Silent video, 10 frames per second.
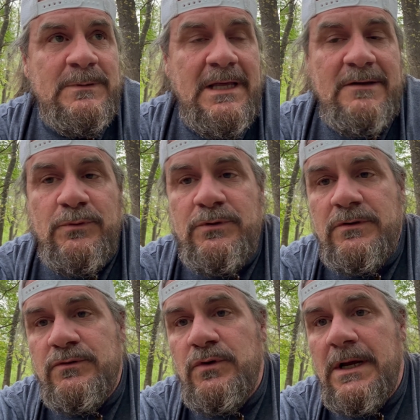thankful to
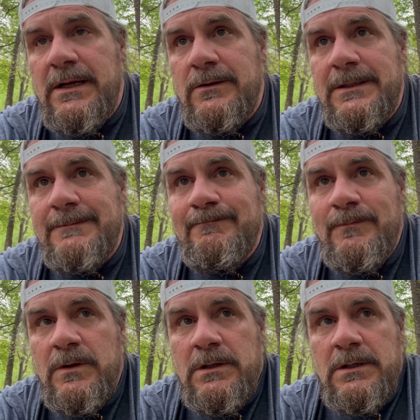the trail, and
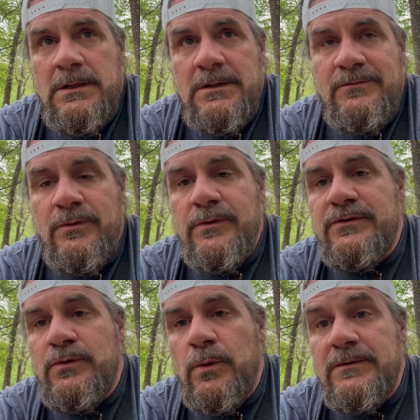for
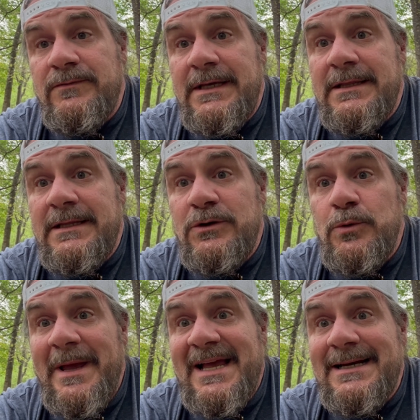restored faith in
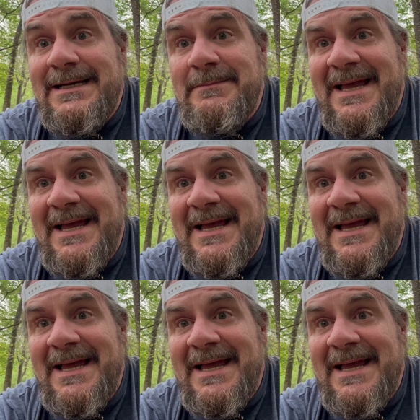humanity,